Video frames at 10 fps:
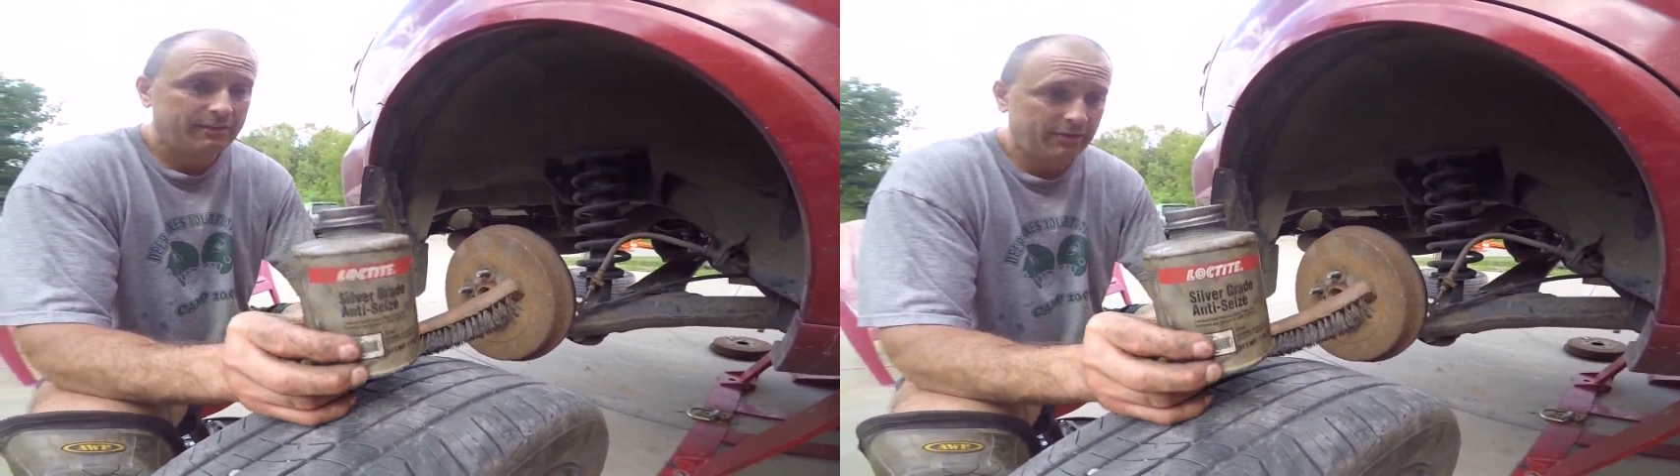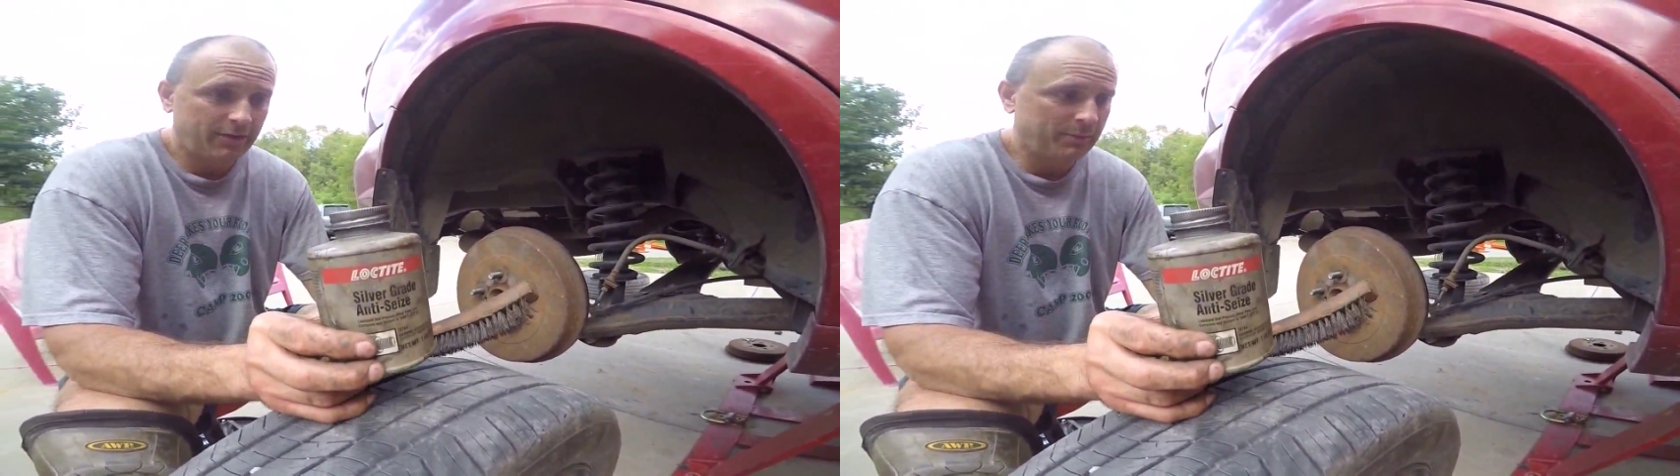
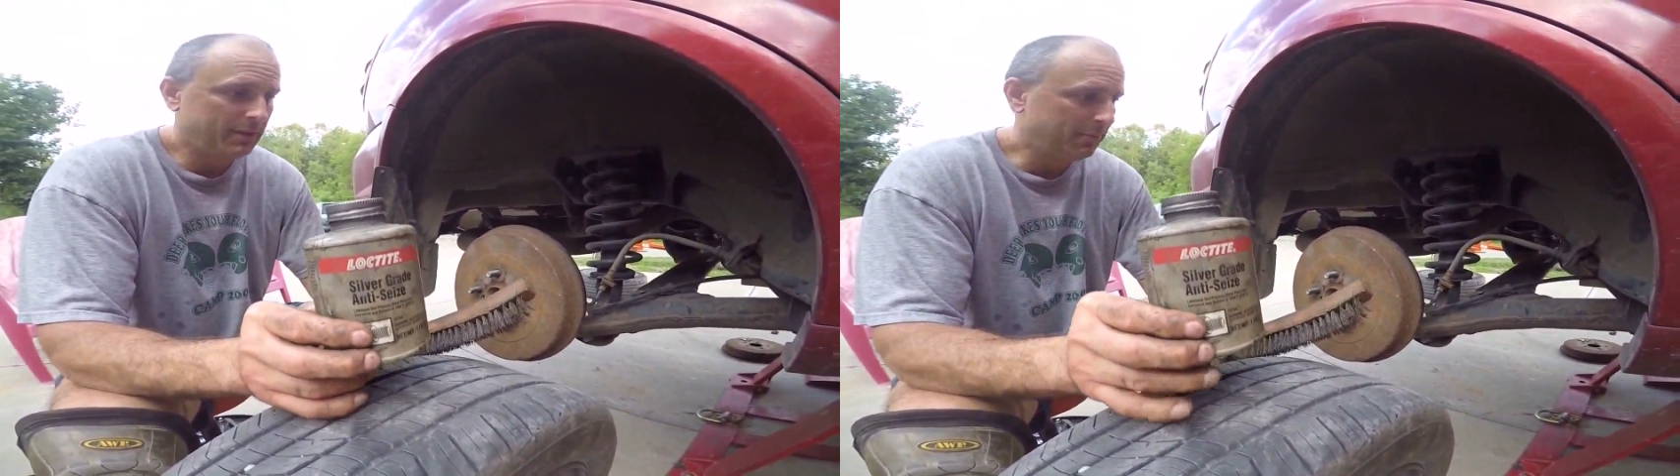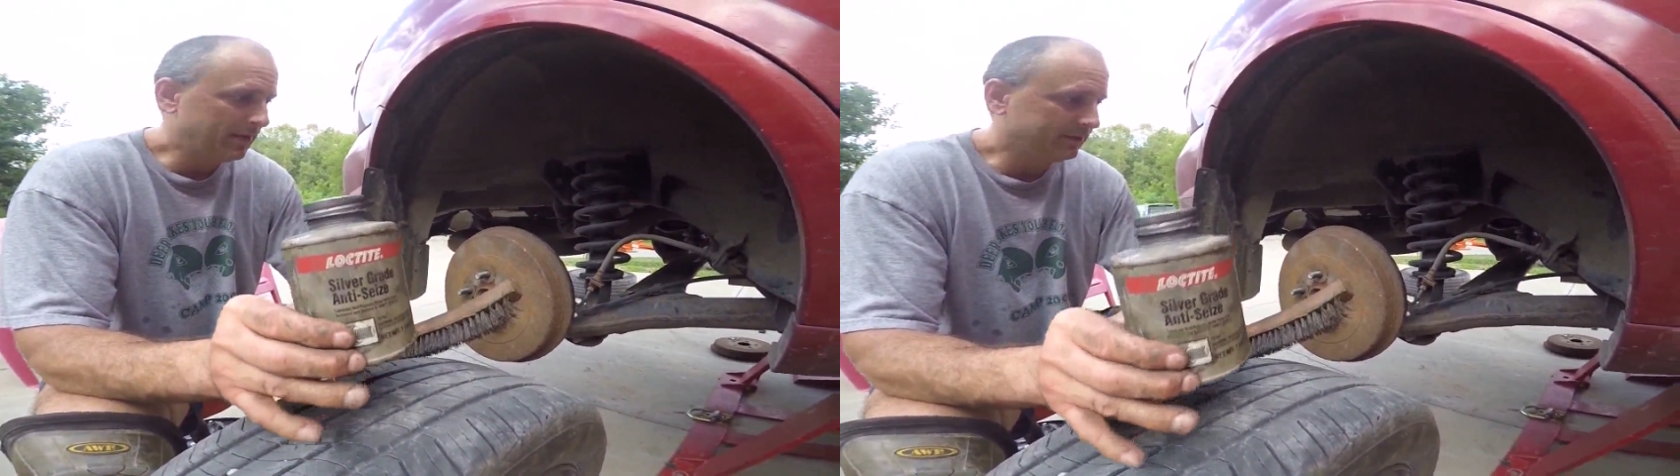taught me
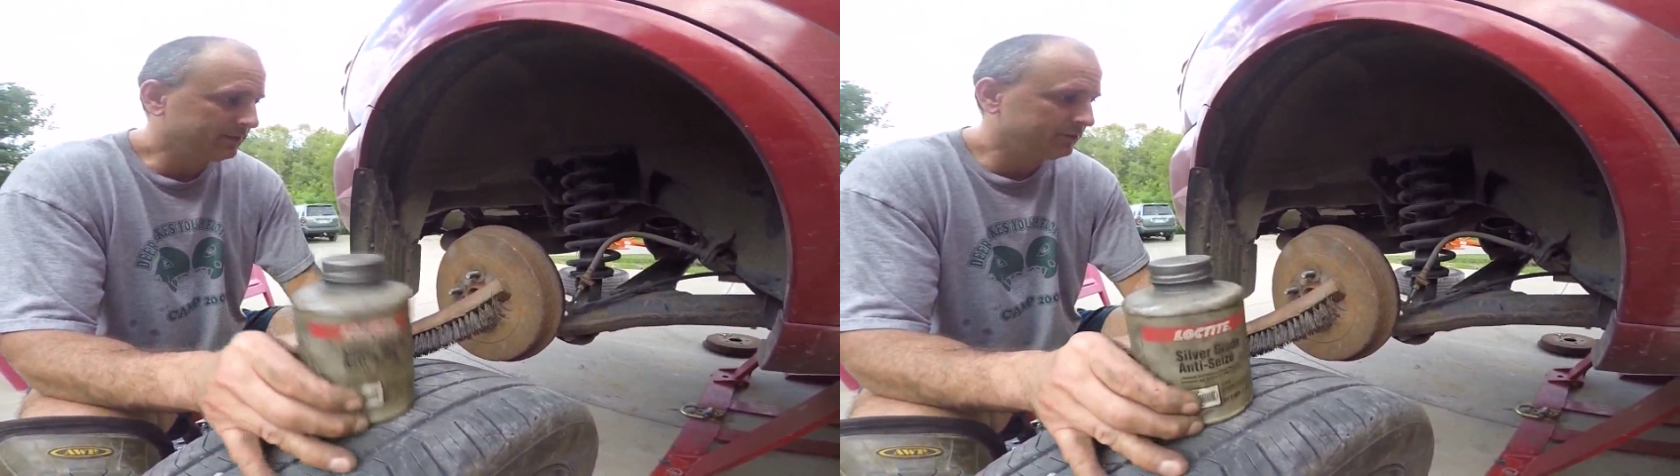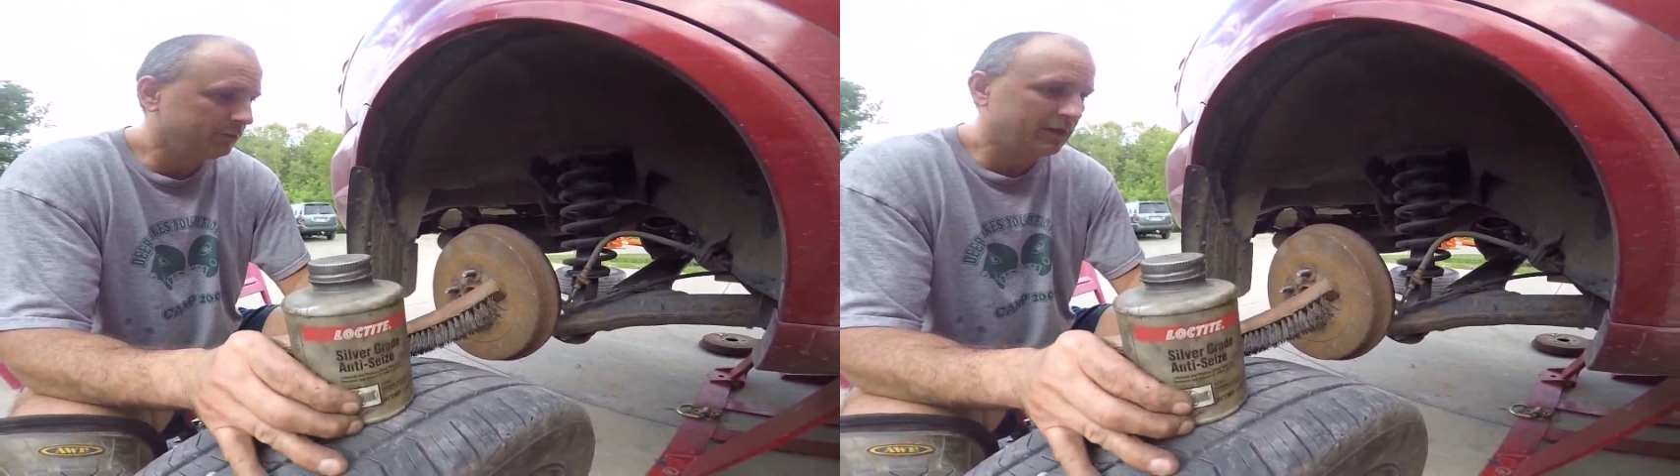about
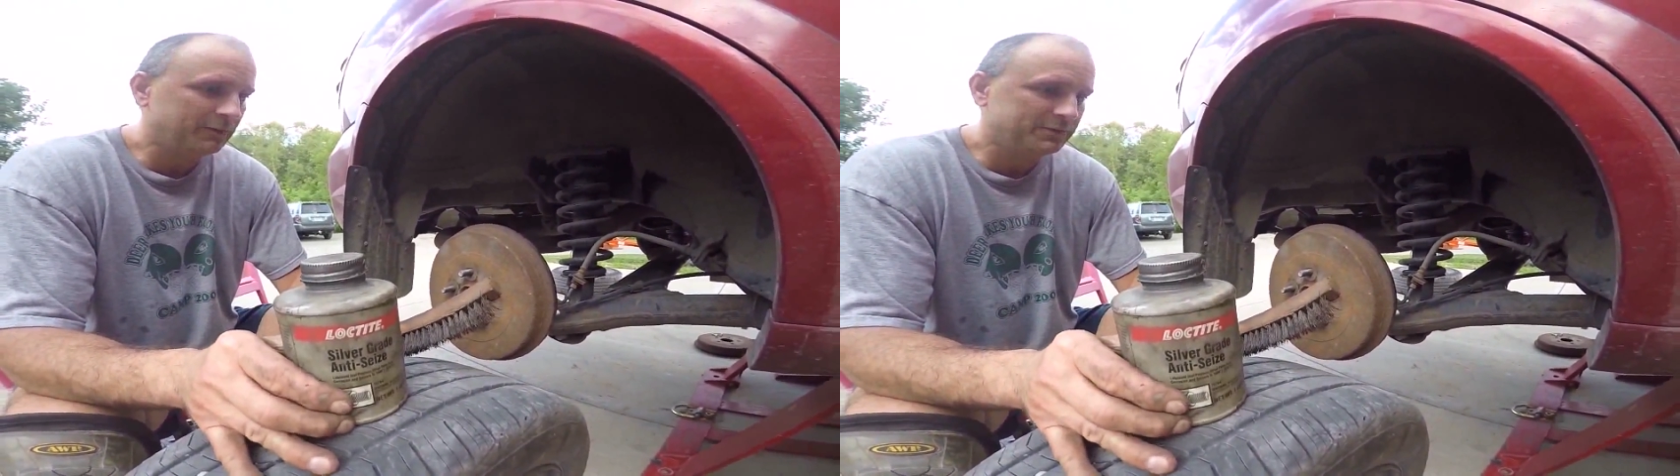this when I